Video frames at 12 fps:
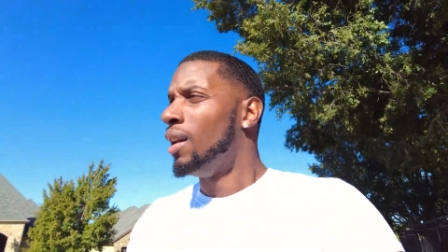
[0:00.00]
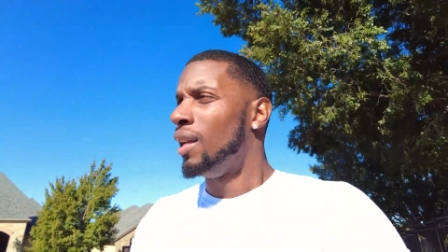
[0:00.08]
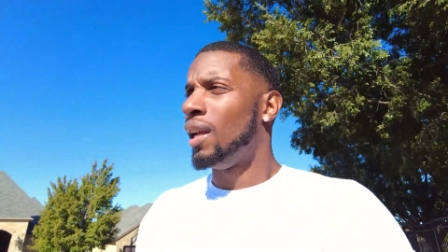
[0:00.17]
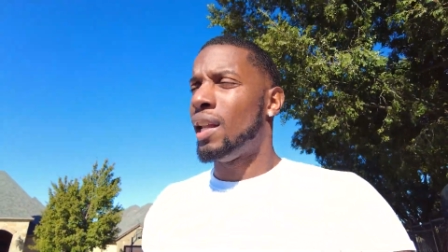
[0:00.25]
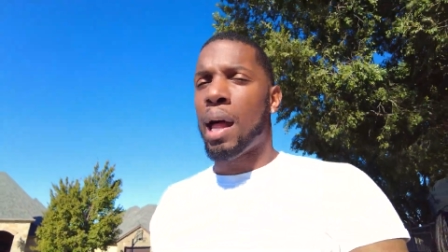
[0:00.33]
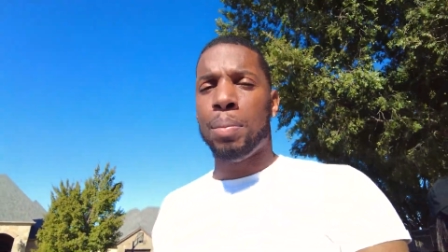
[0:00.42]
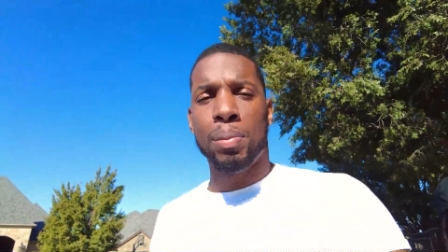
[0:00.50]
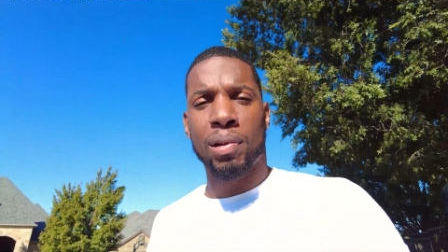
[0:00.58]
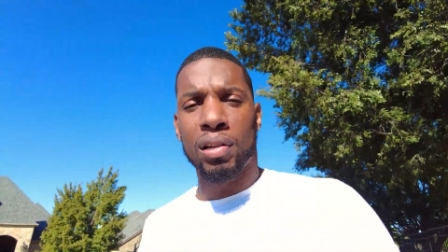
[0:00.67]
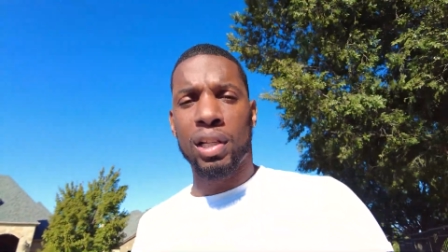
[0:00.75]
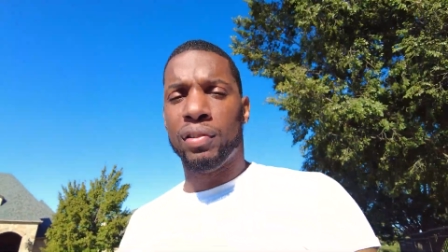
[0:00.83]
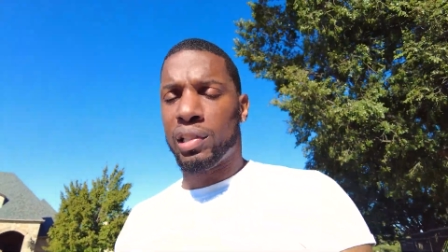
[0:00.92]
Yeah, a lot of people
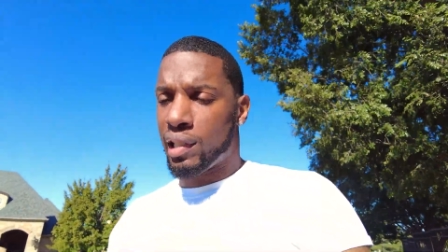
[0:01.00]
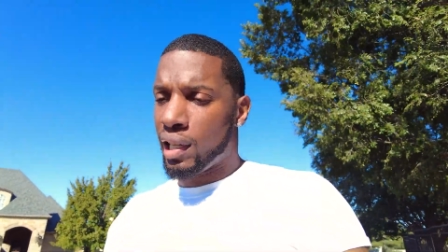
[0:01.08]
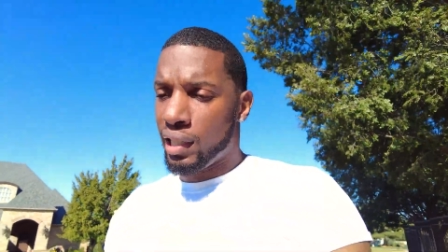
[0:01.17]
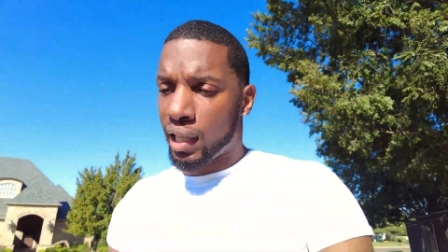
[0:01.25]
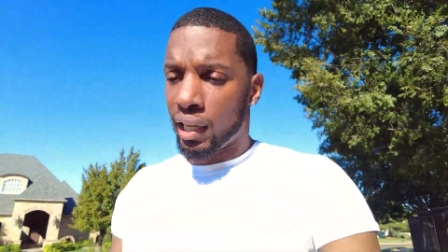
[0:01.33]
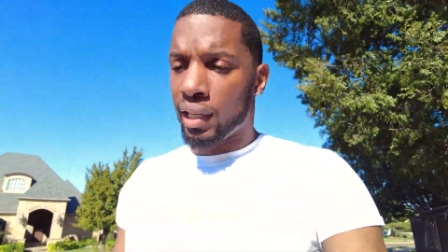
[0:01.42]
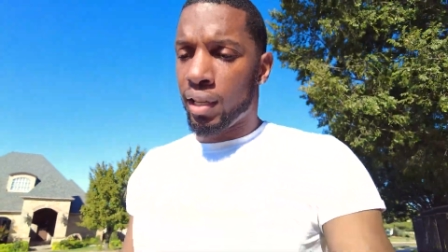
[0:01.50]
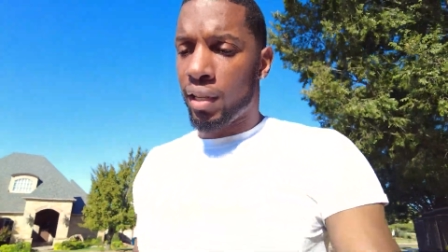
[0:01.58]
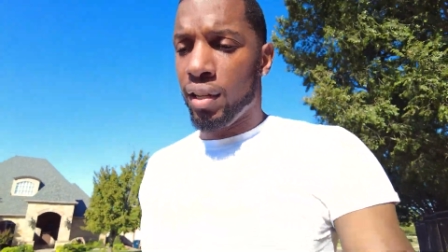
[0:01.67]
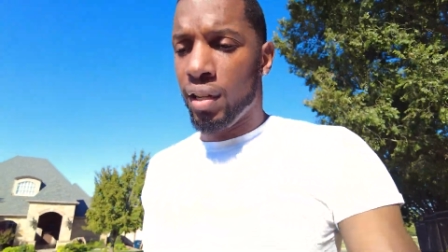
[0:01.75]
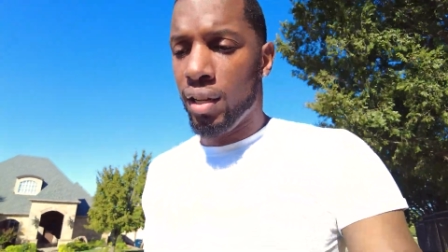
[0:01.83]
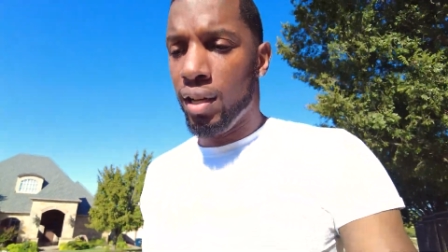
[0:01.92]
don't even study like that.
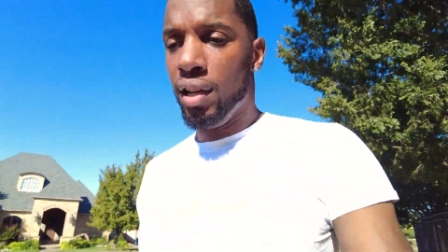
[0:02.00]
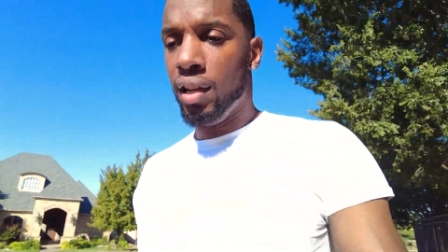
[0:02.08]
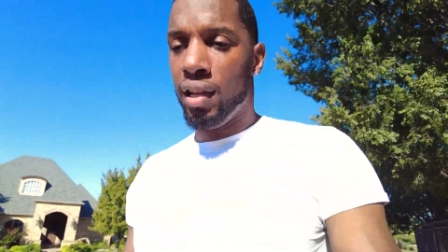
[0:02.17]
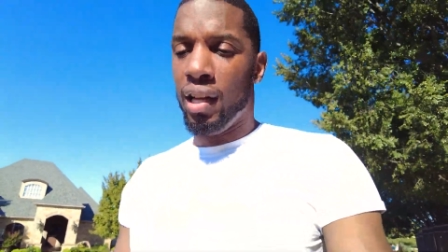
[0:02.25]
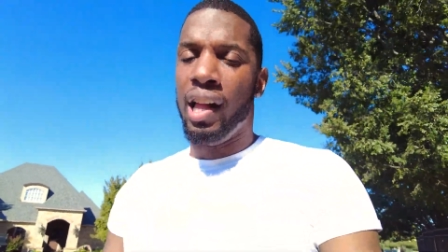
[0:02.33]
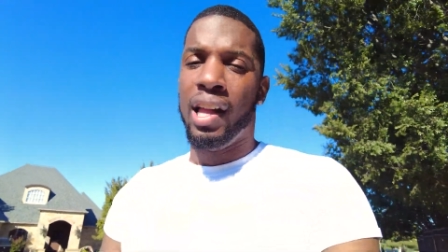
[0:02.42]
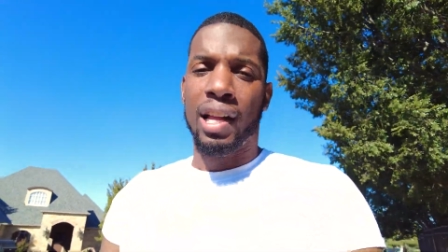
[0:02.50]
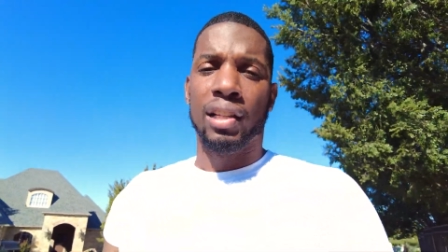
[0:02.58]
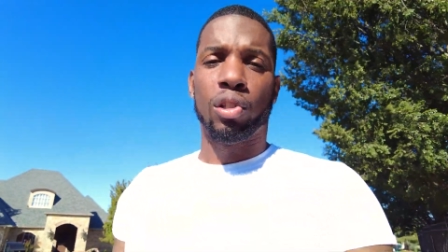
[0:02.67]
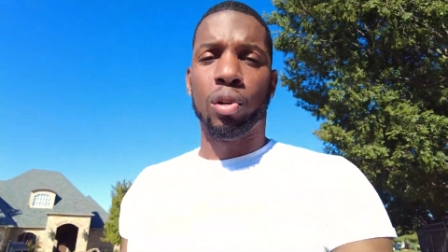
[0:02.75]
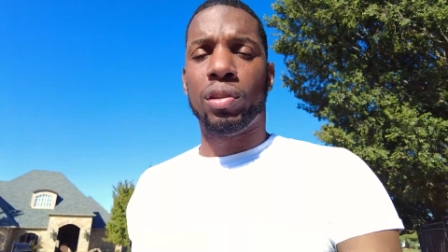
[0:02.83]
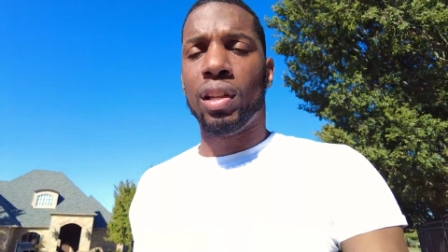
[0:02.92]

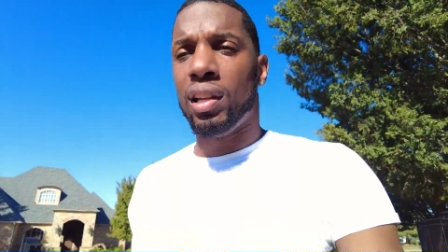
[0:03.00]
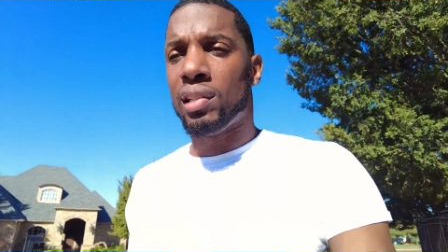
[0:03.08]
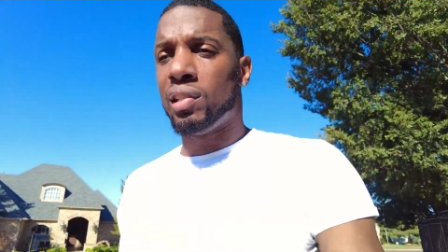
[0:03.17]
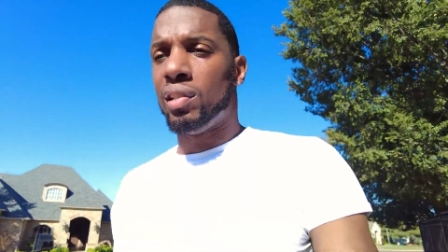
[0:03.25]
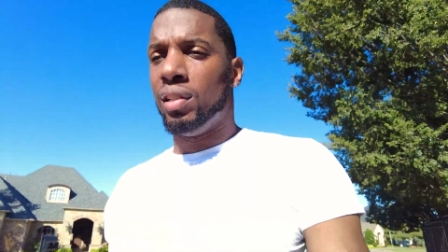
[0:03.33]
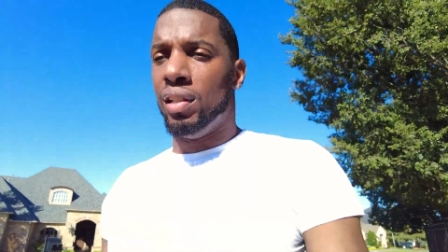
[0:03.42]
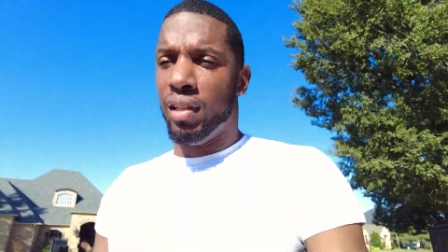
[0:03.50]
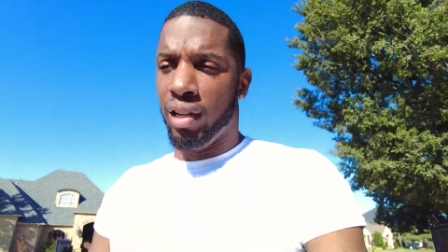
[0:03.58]
Truth or is, just like